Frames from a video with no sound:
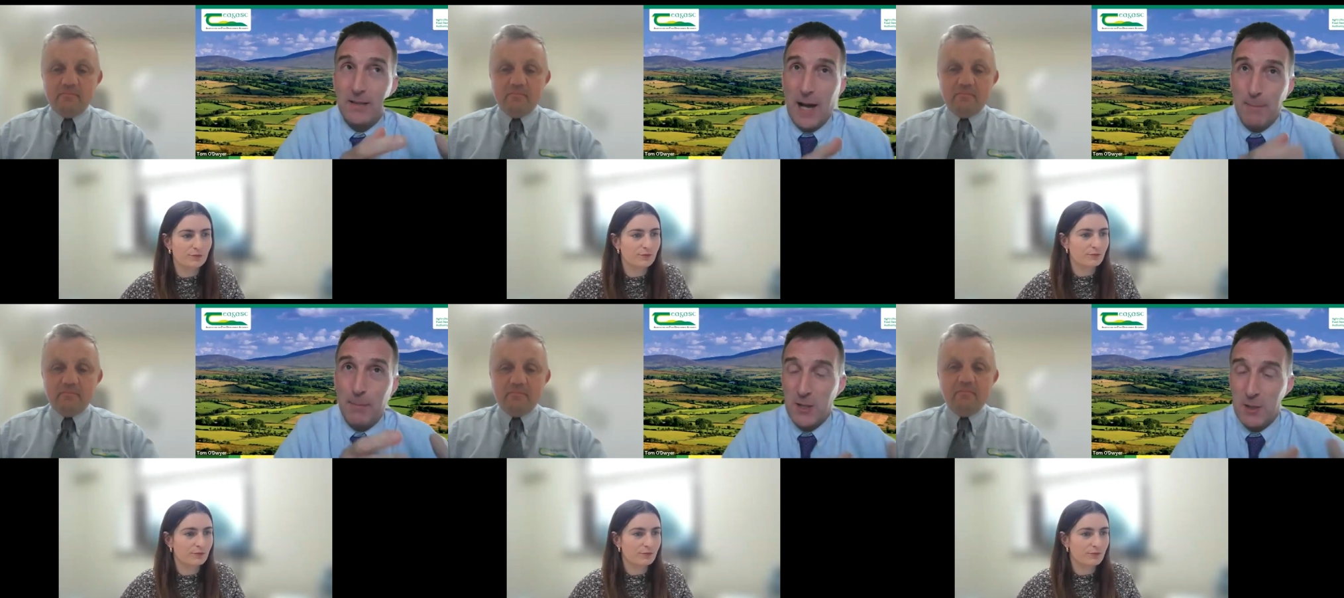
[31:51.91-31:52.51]
Speaker 1: a
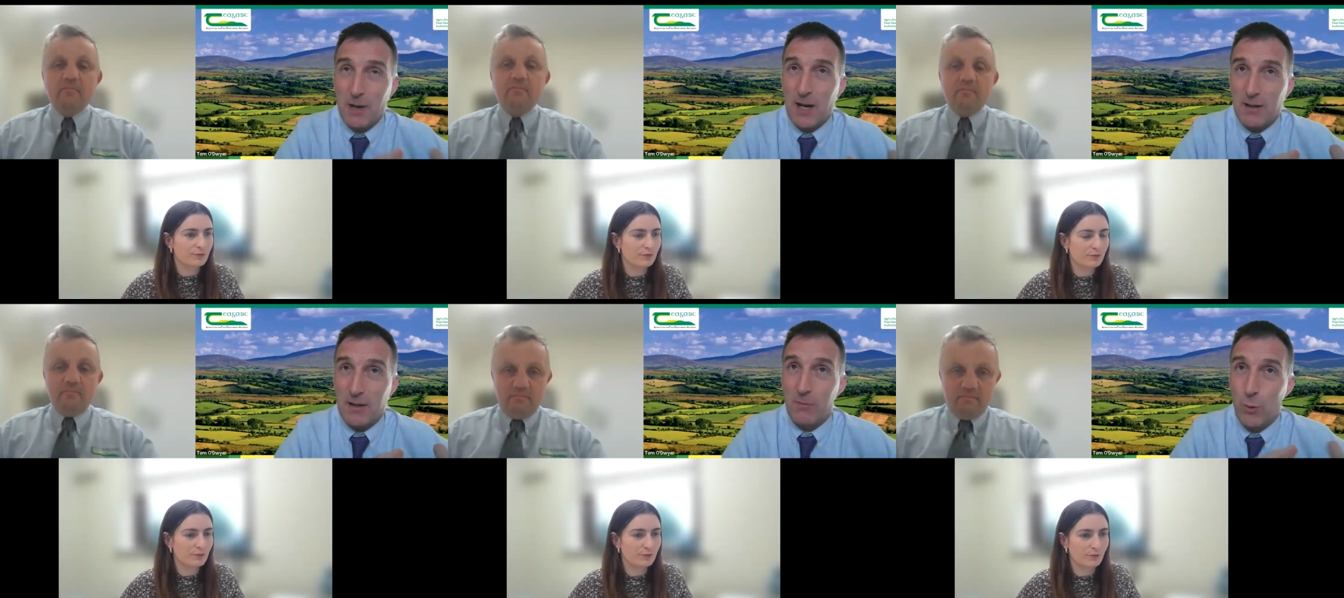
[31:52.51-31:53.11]
benchmark
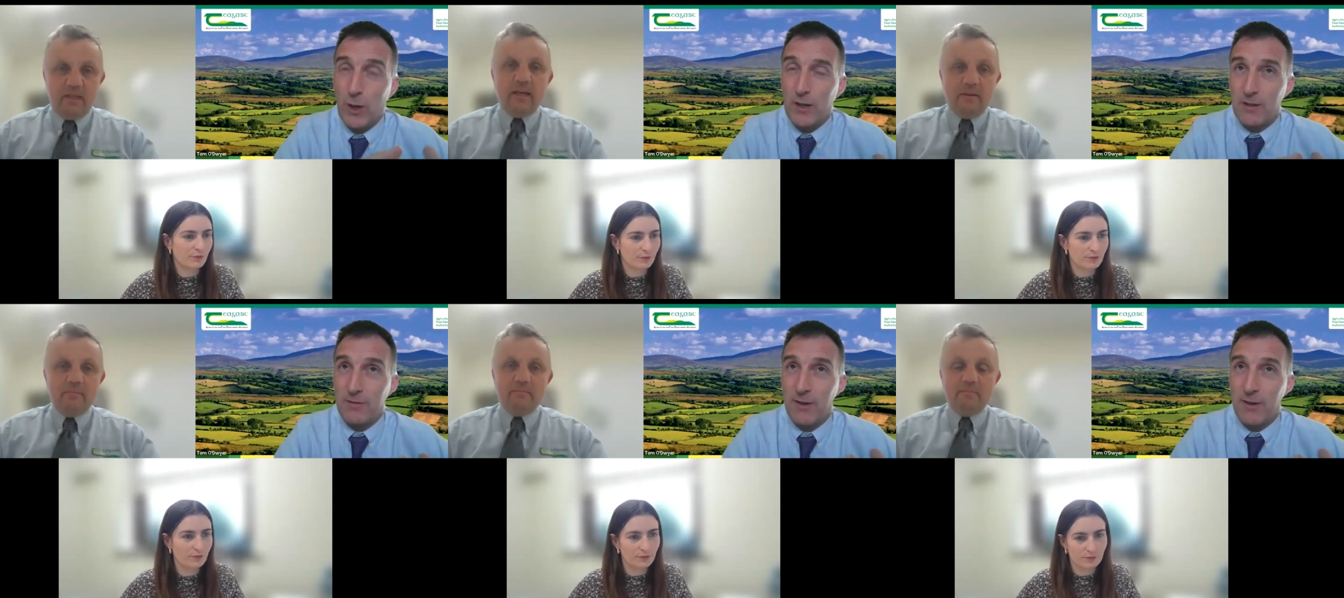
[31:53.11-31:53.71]
of where their
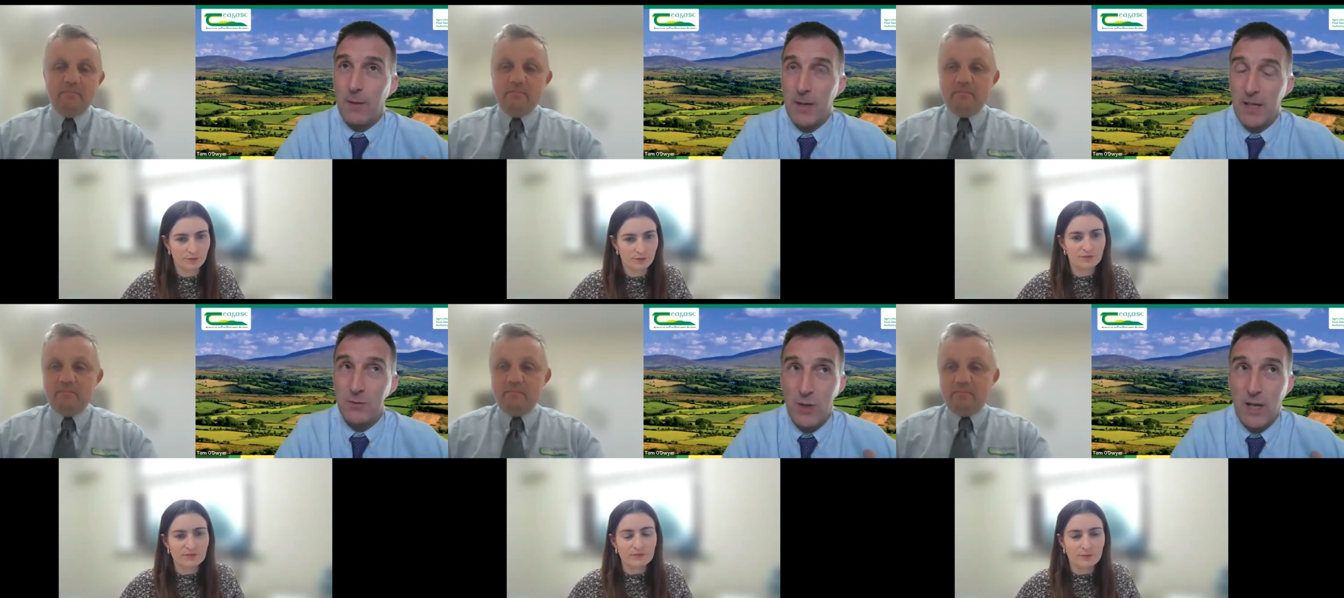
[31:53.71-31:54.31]
farm
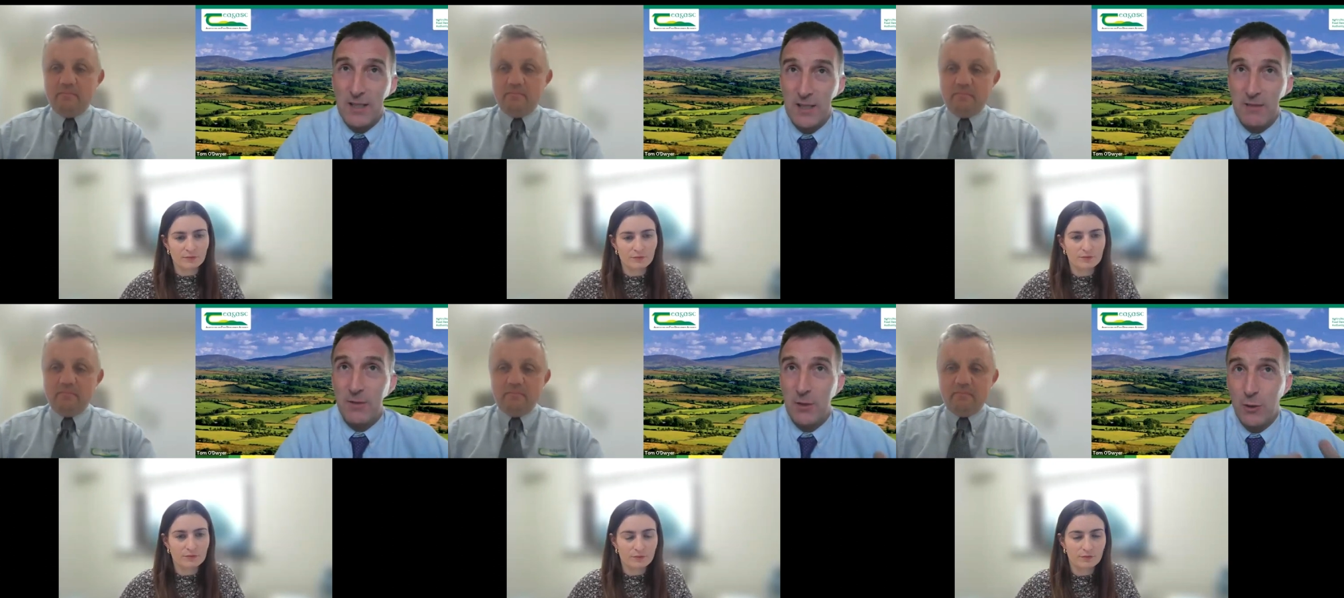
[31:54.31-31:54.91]
is
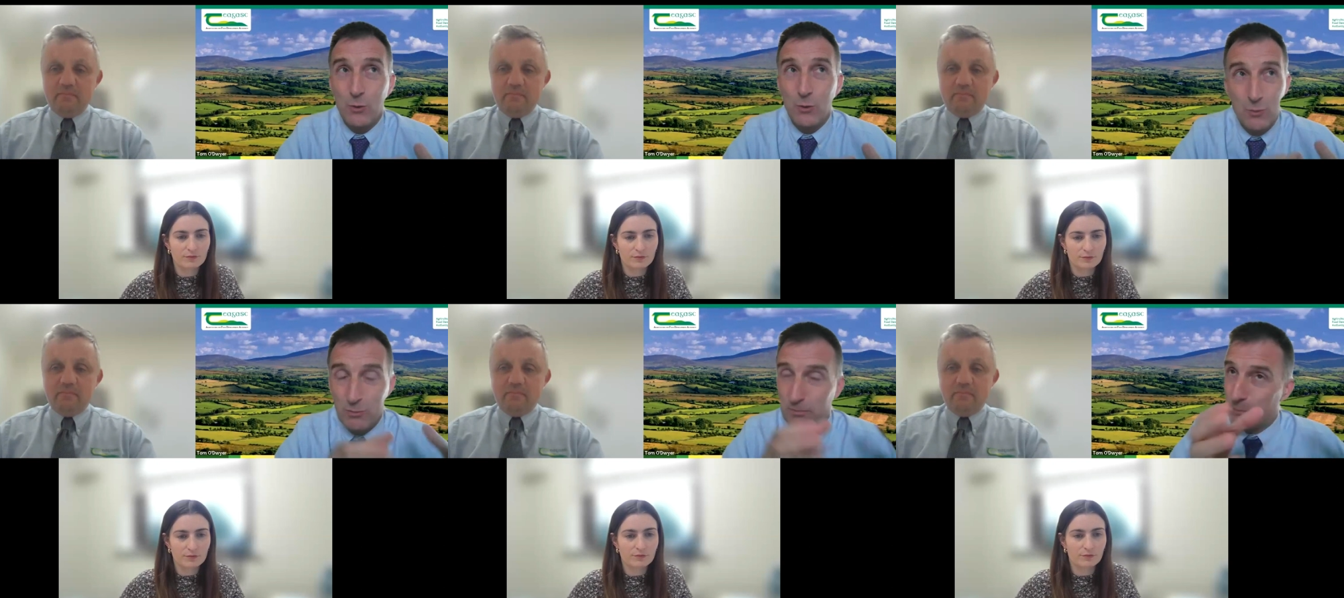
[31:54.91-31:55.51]
relative
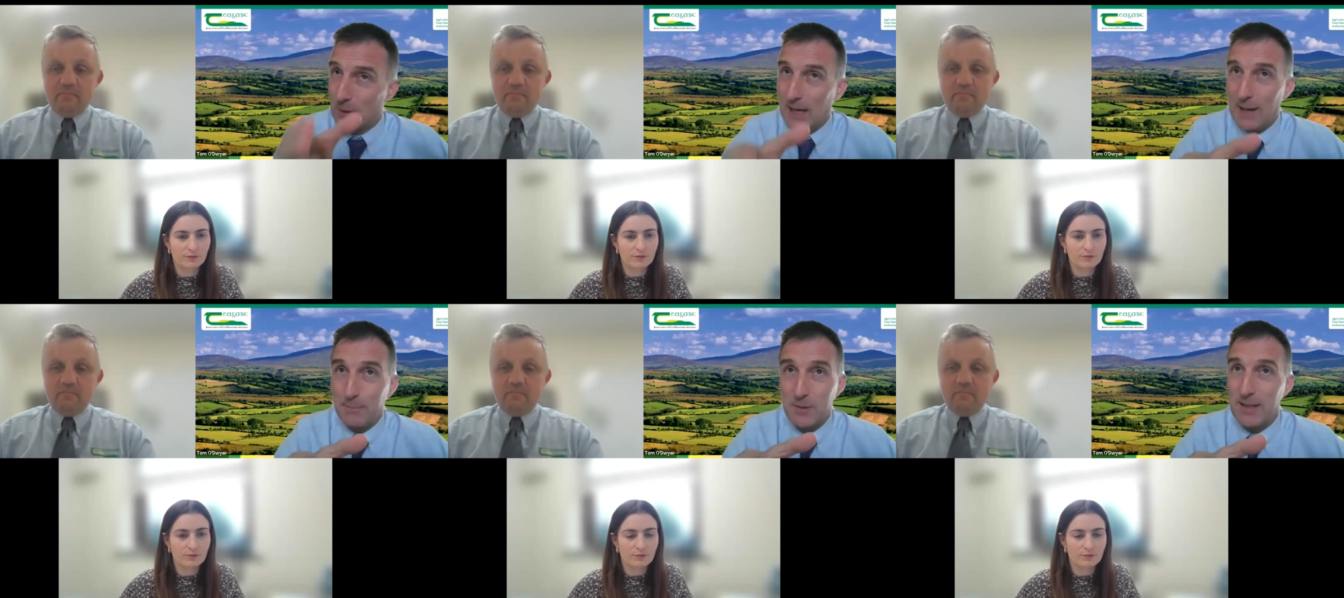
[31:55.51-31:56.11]
to
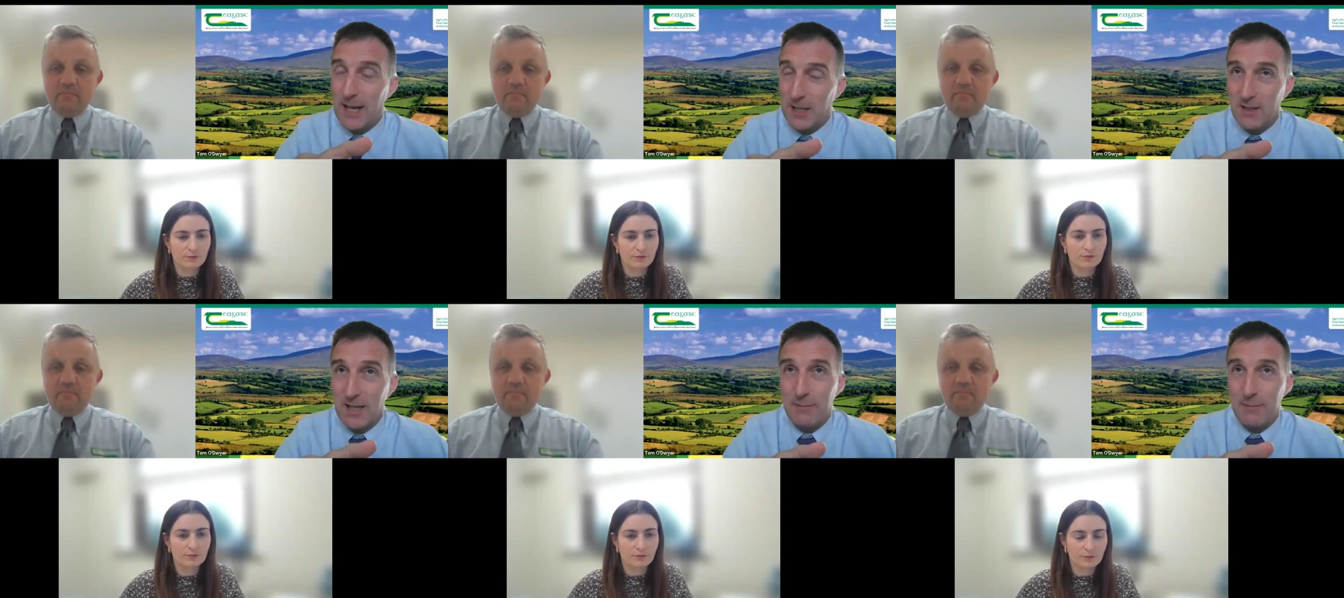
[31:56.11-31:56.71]
perhaps the
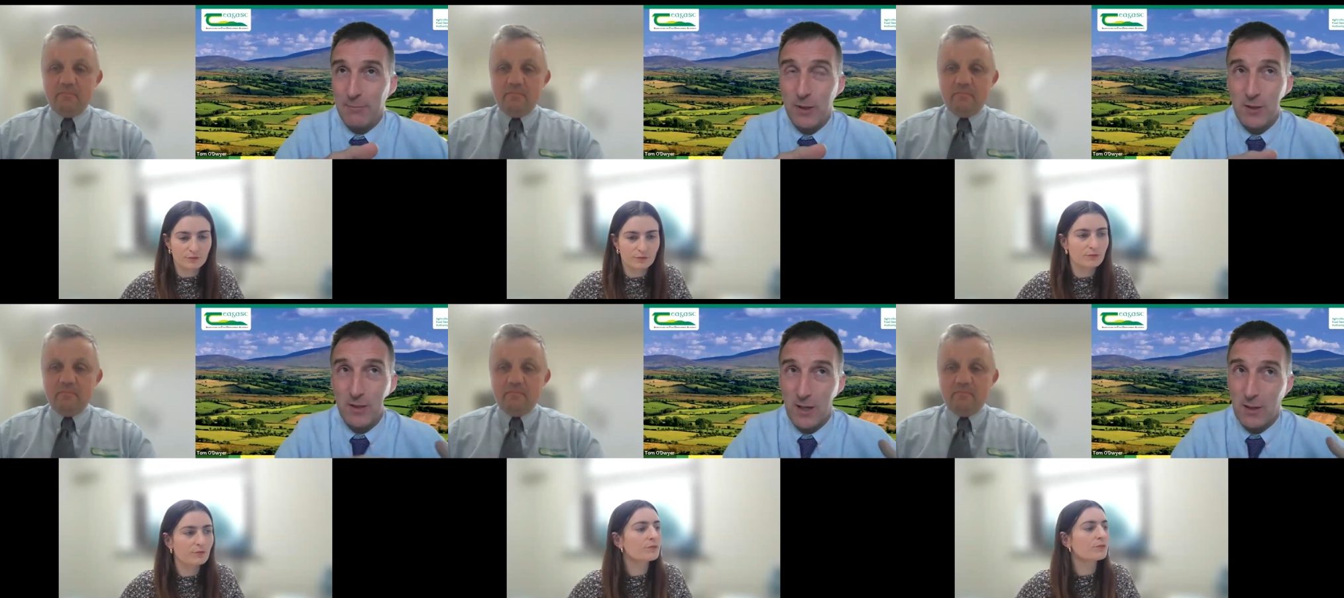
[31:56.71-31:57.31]
national average
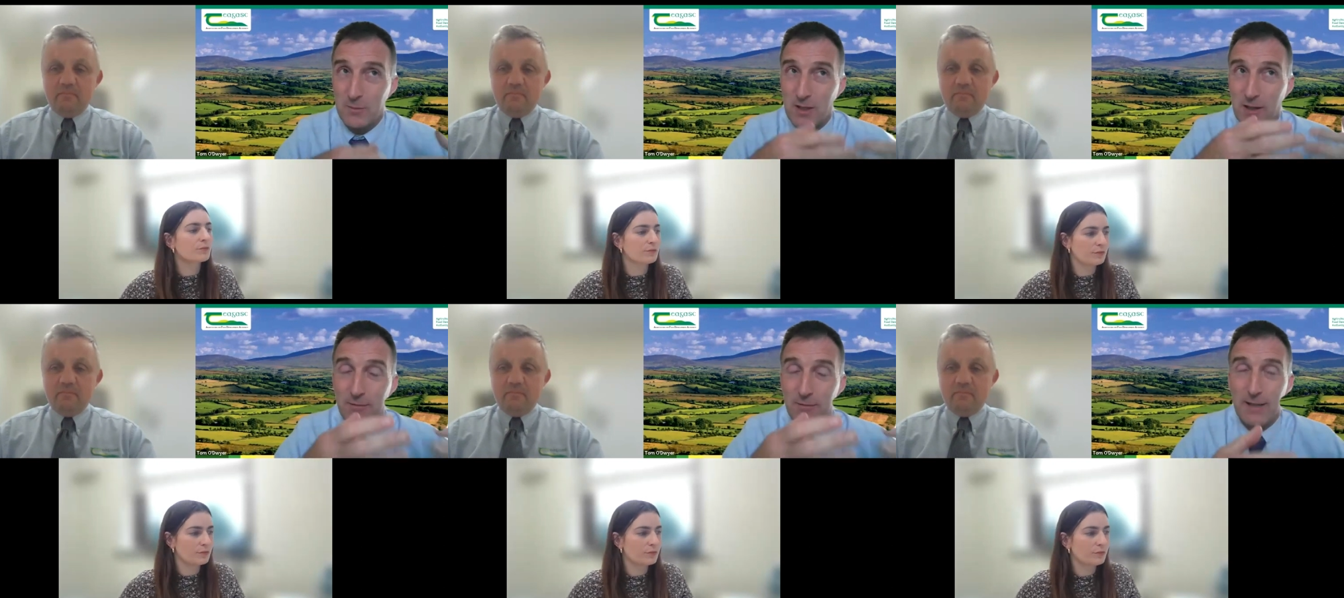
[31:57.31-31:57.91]
in terms
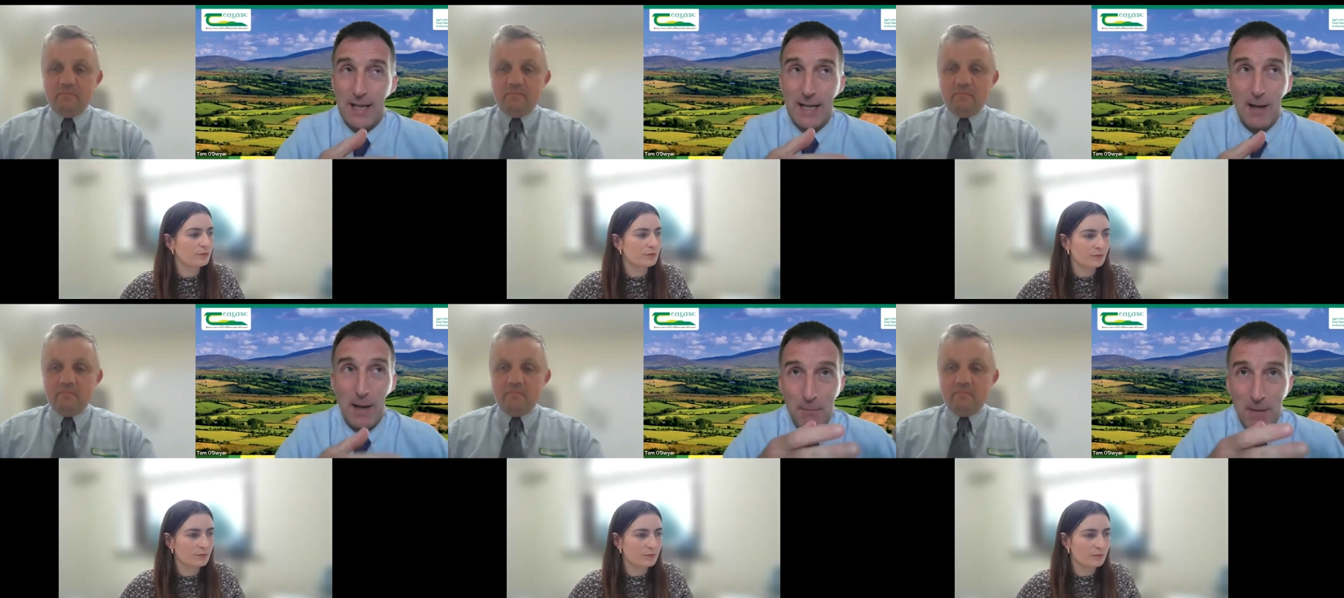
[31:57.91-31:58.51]
of uh,
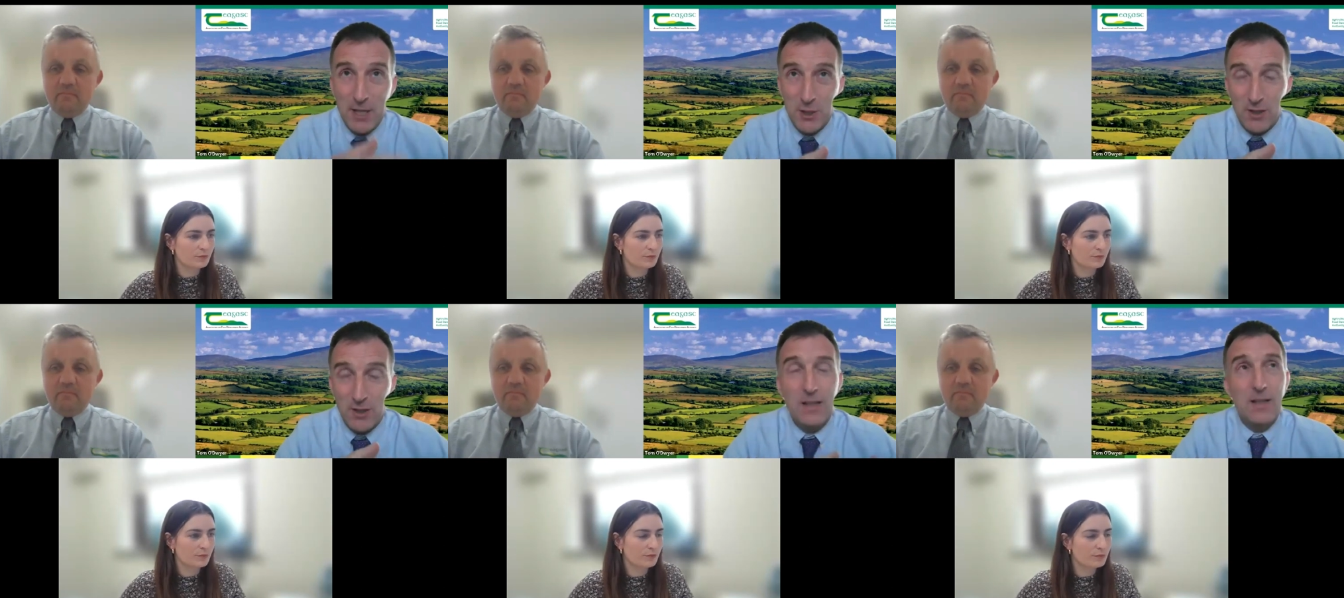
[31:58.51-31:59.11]
a measure,